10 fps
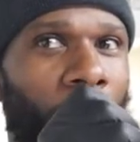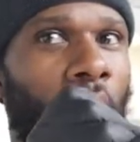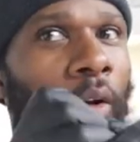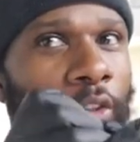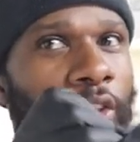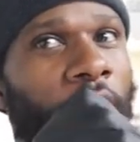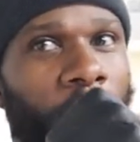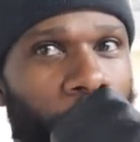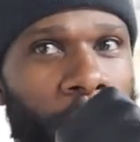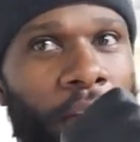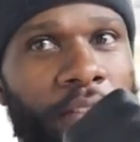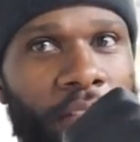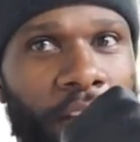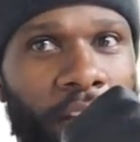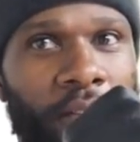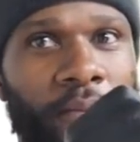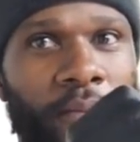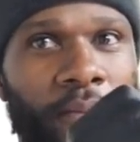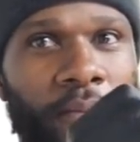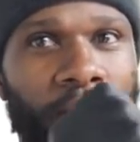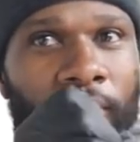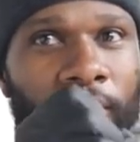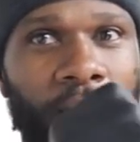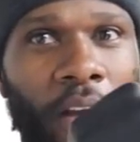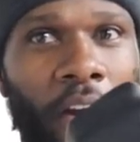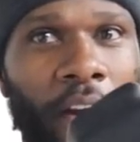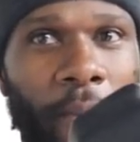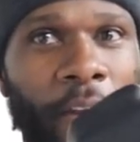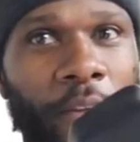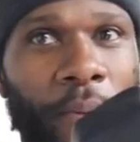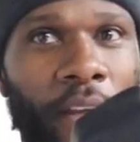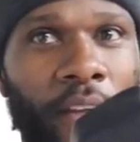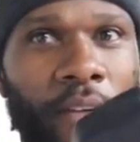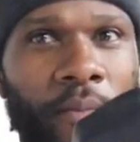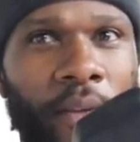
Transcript: like, oh, I was just checking on the price again. All right, I'm about to pay it.